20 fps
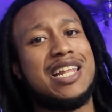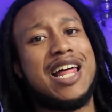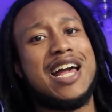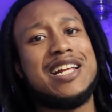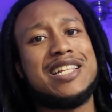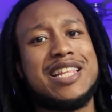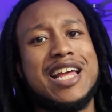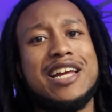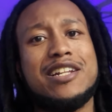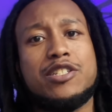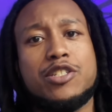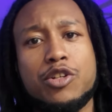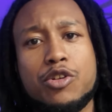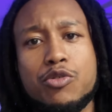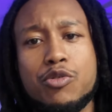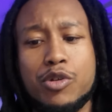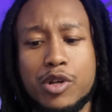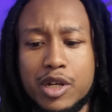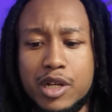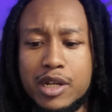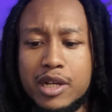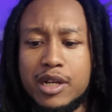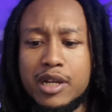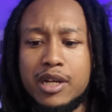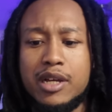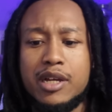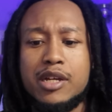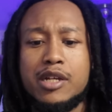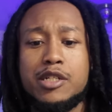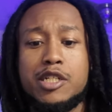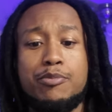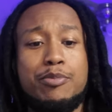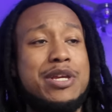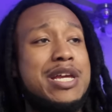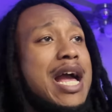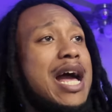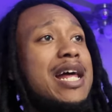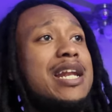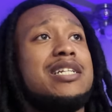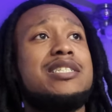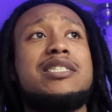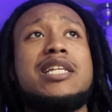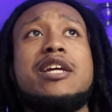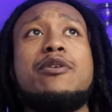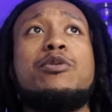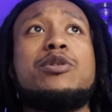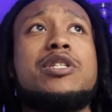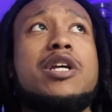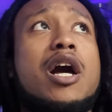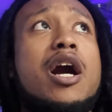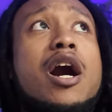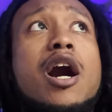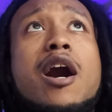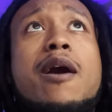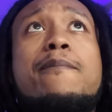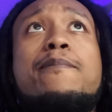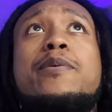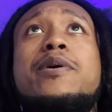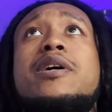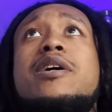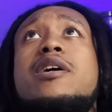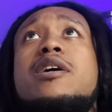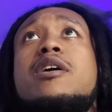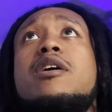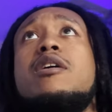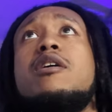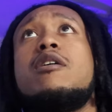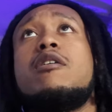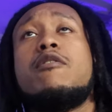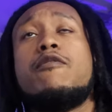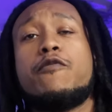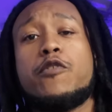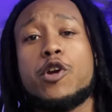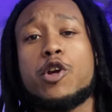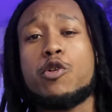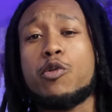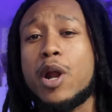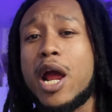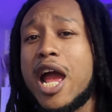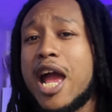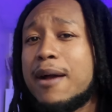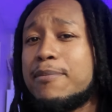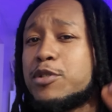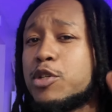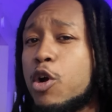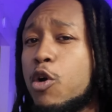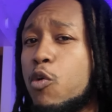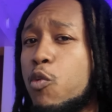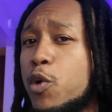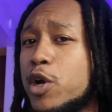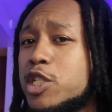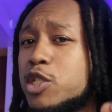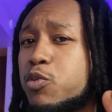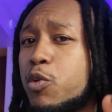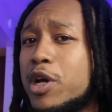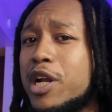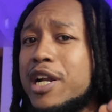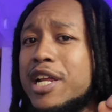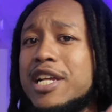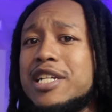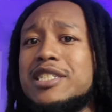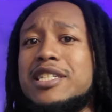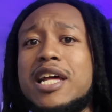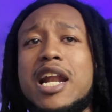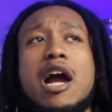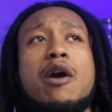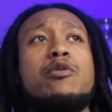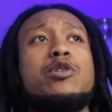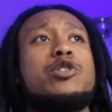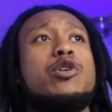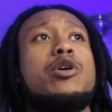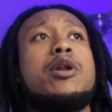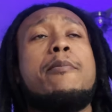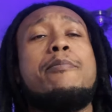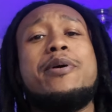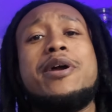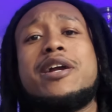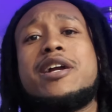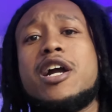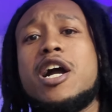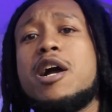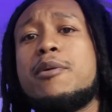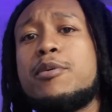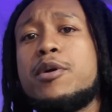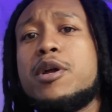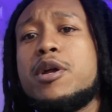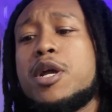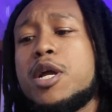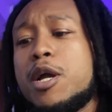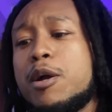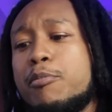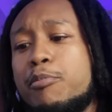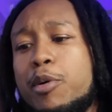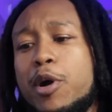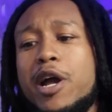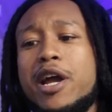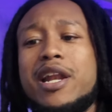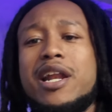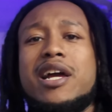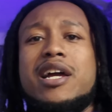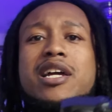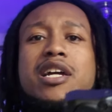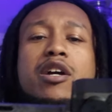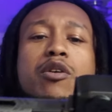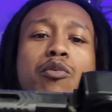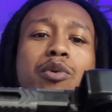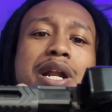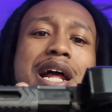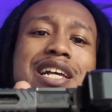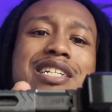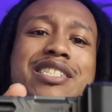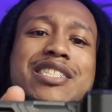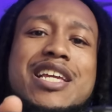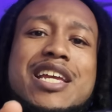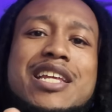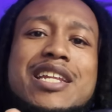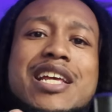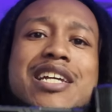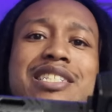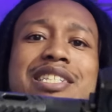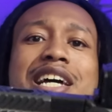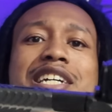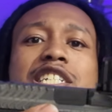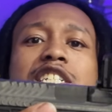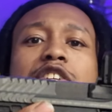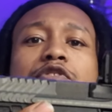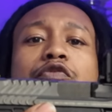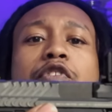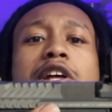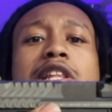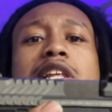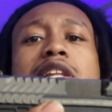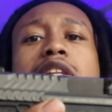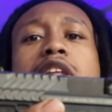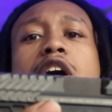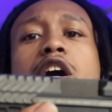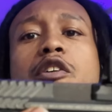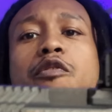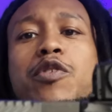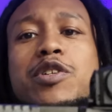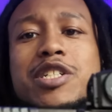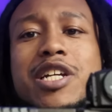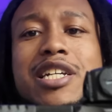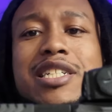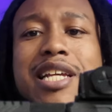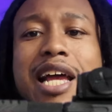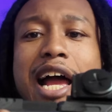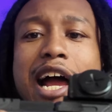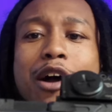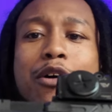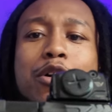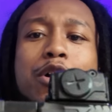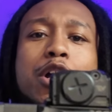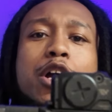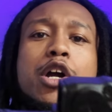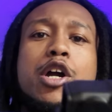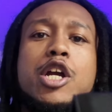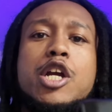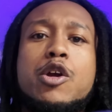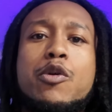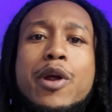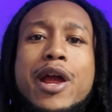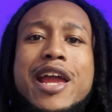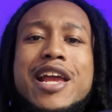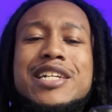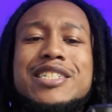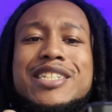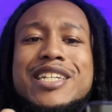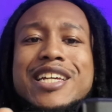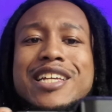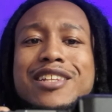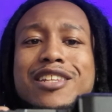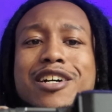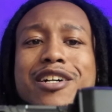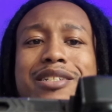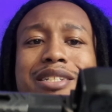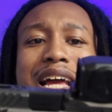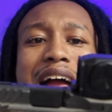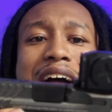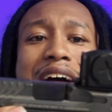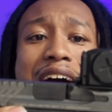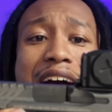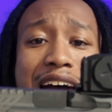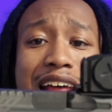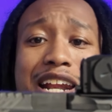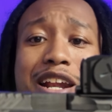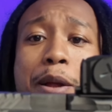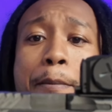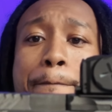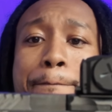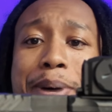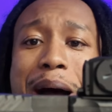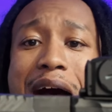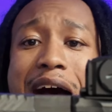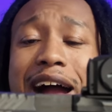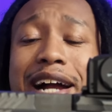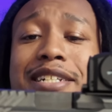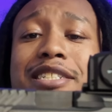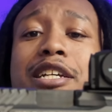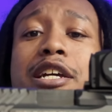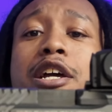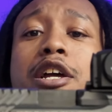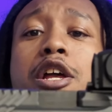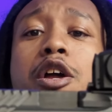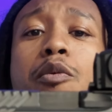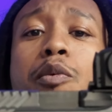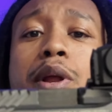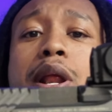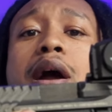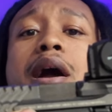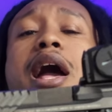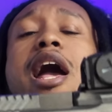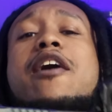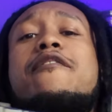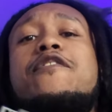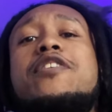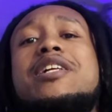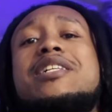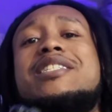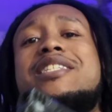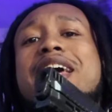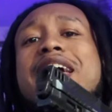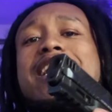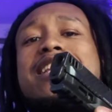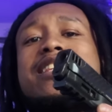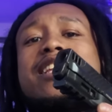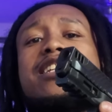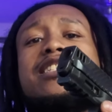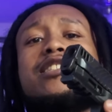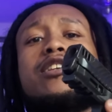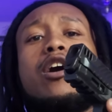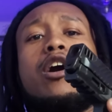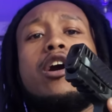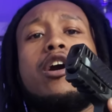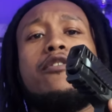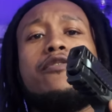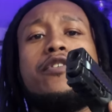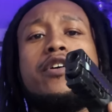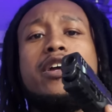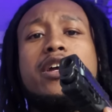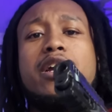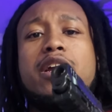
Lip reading: of like that too. To be honest, it was up for grabs on which one of these that I was going to pick up, but when I seen this, I just fell in love with just how crazy it looked out of the box without having to take this off,